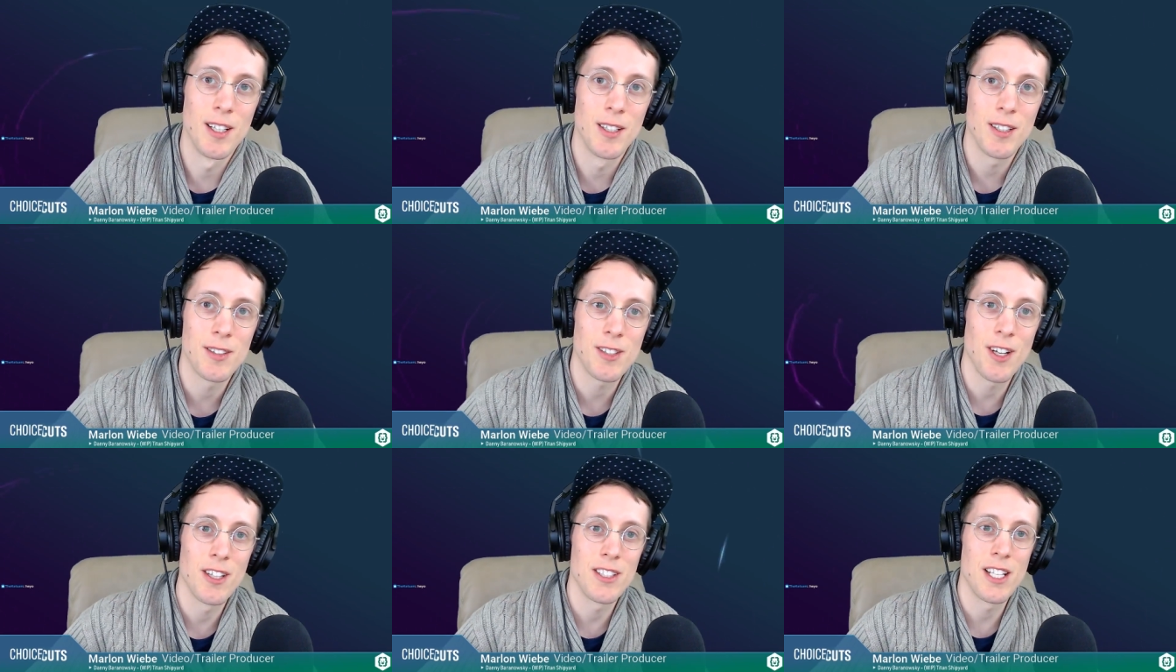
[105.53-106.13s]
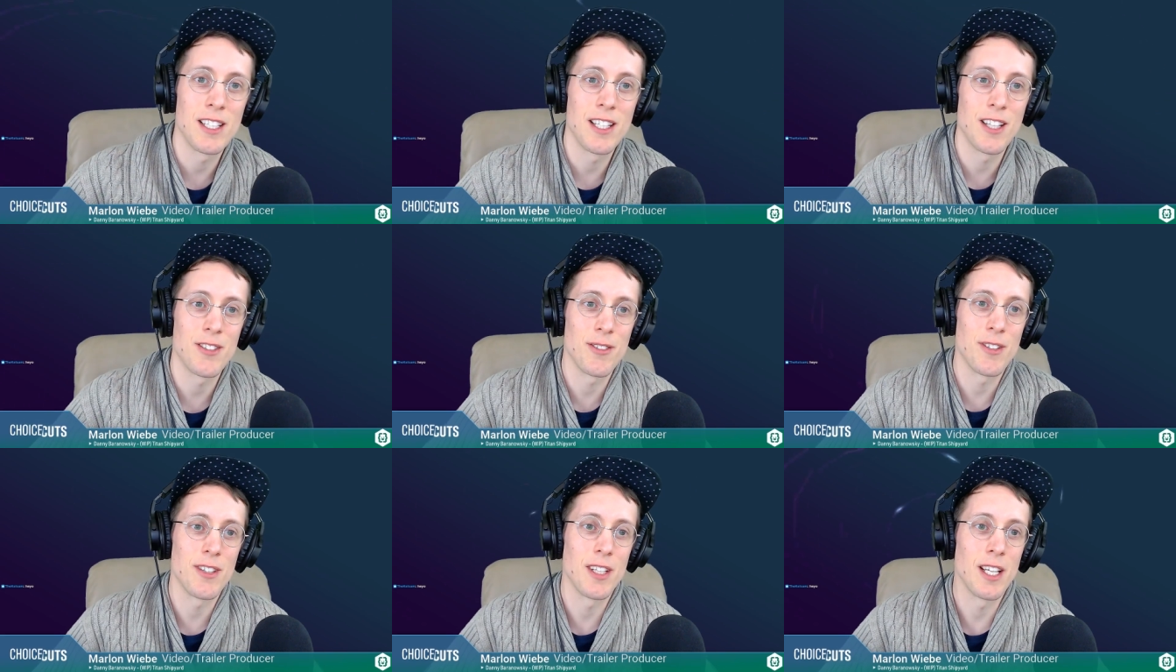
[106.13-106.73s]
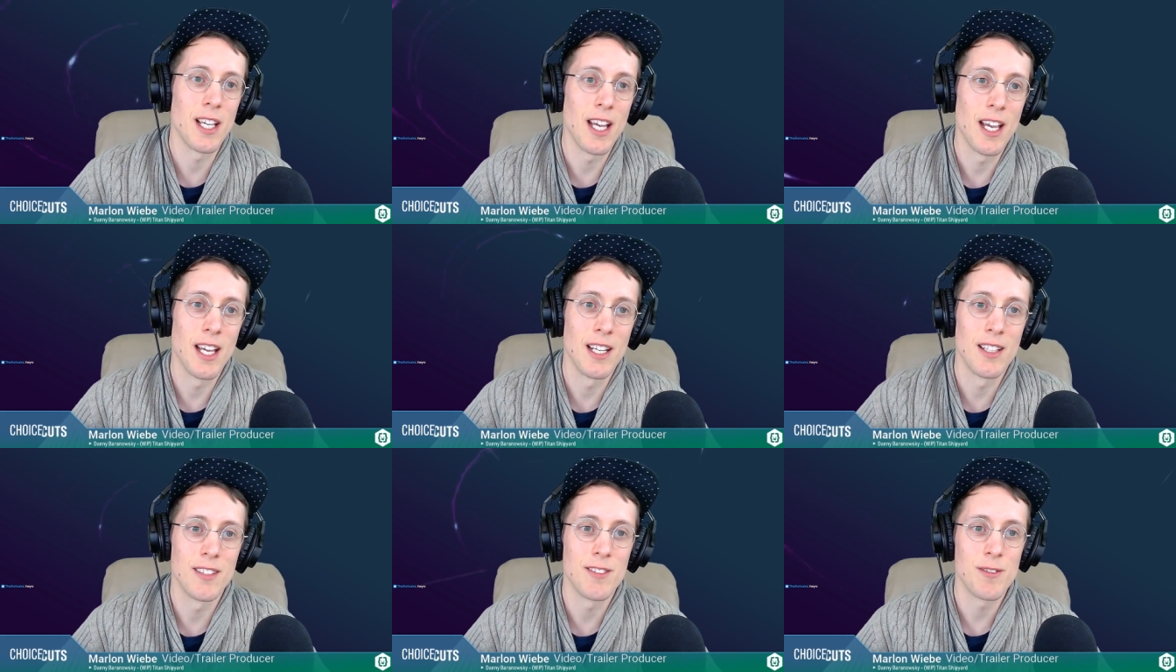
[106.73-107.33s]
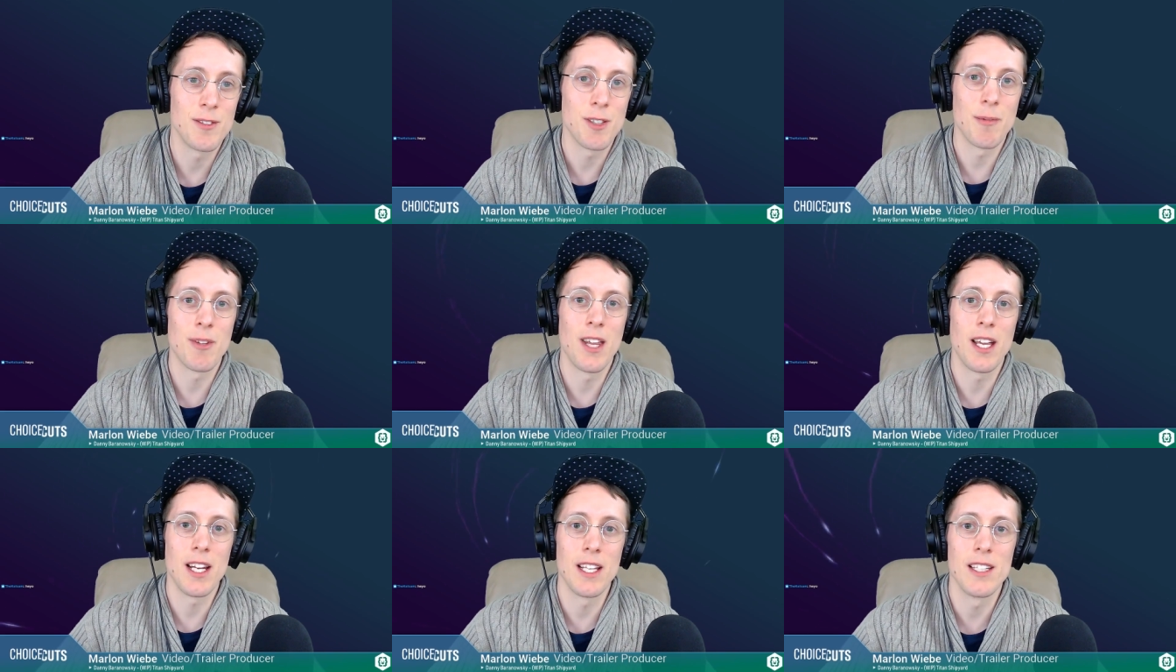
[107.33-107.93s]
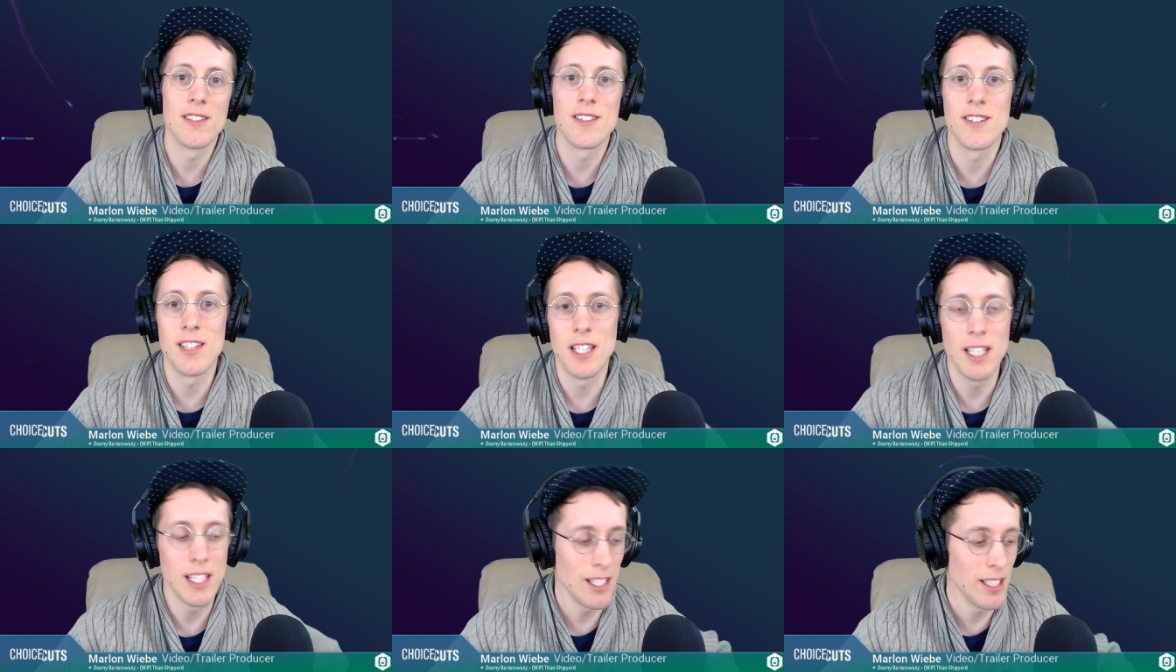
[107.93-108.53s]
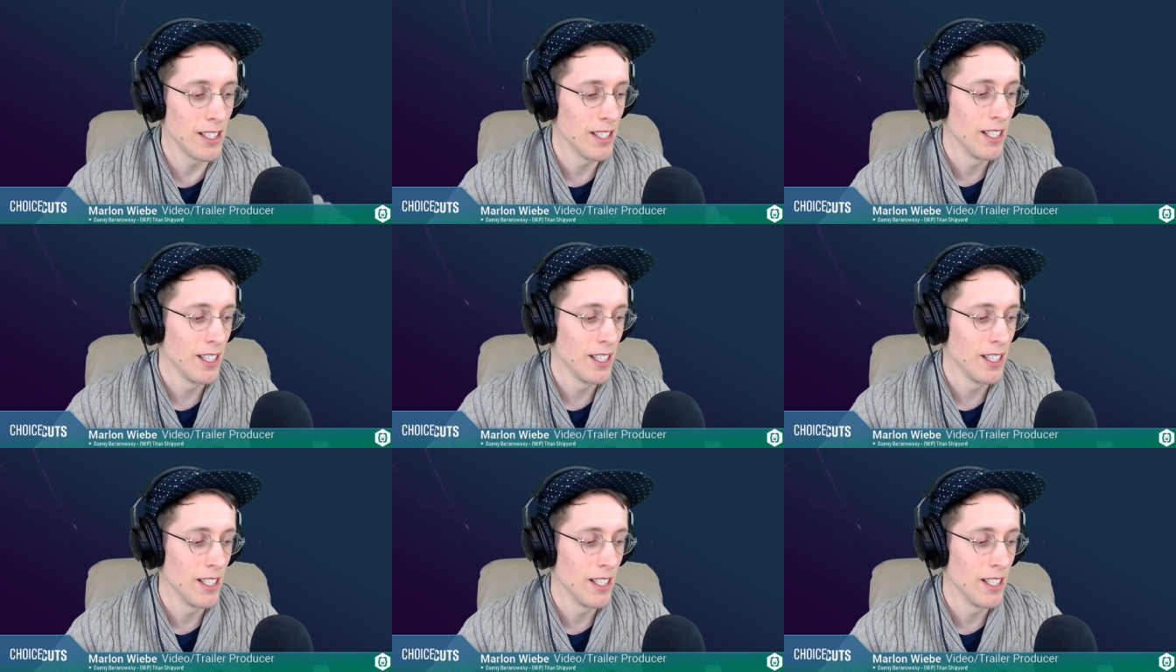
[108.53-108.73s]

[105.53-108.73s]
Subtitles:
content, that sort of thing, and some of that is these